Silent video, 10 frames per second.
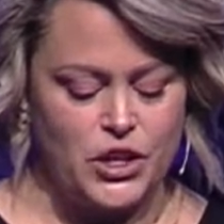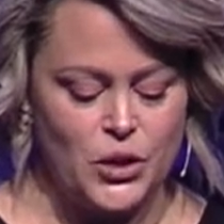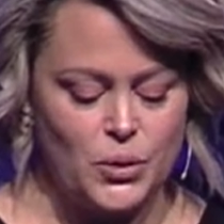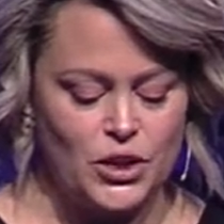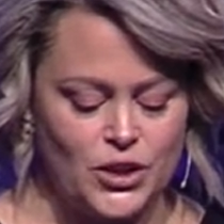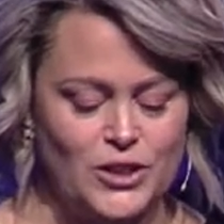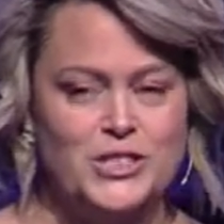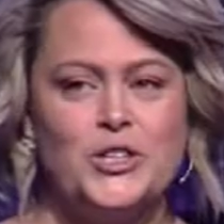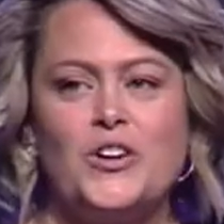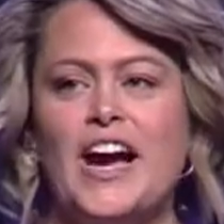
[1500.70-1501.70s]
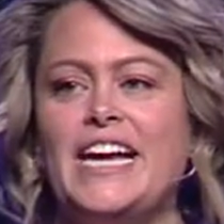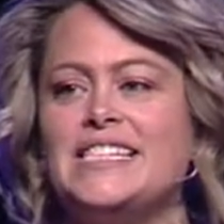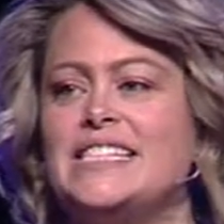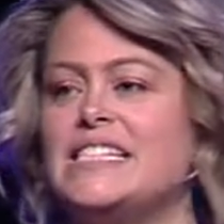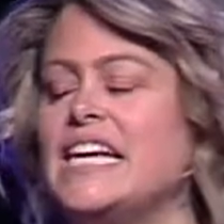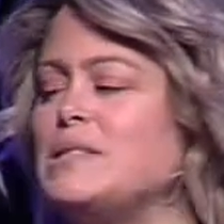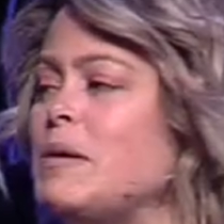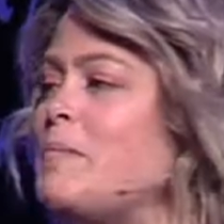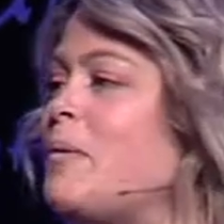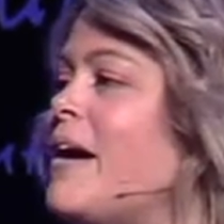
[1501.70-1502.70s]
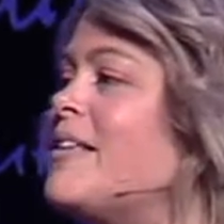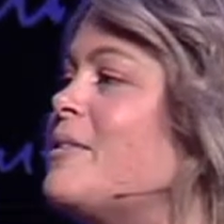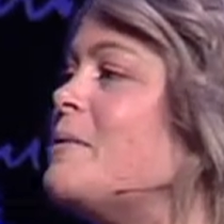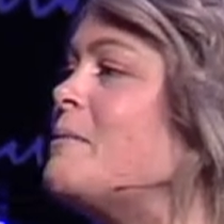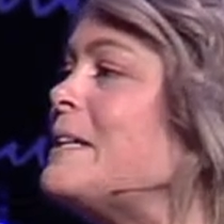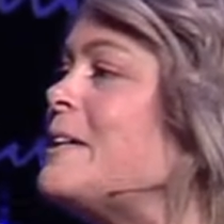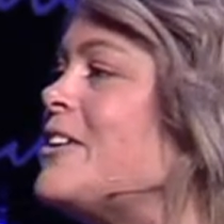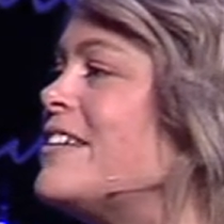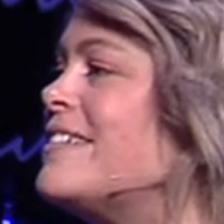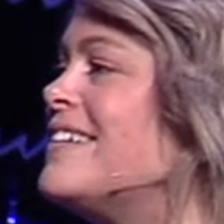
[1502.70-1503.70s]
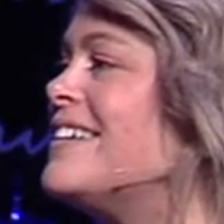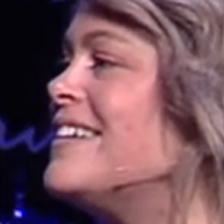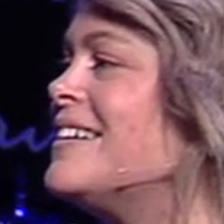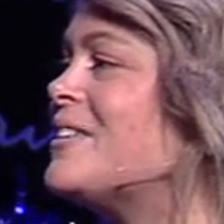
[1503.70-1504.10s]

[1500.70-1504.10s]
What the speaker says: You learned Christ. That's my prayer, that we would learn